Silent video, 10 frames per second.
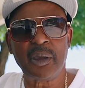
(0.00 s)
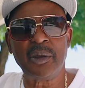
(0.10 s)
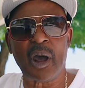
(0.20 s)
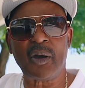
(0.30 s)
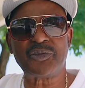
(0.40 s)

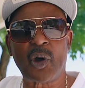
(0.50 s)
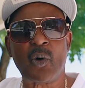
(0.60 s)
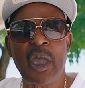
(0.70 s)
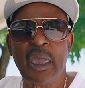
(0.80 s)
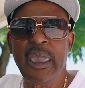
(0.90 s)
you know,
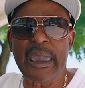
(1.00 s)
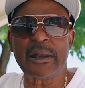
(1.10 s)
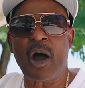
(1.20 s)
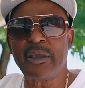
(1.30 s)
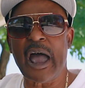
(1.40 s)
so he
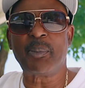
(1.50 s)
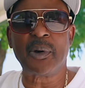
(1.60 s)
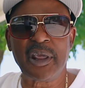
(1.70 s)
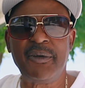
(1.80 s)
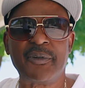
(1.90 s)
got all y'all
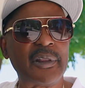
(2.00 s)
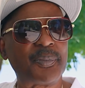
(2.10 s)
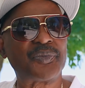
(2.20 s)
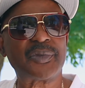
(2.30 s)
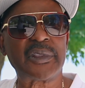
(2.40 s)
believing
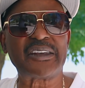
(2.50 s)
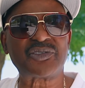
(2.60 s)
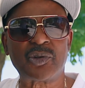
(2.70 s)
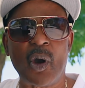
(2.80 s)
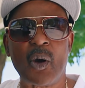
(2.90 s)
that
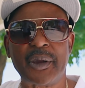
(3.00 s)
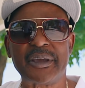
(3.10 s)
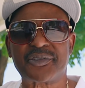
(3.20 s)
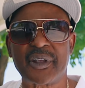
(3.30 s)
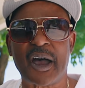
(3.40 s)

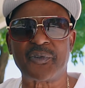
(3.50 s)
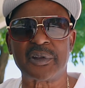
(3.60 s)
story and stuff.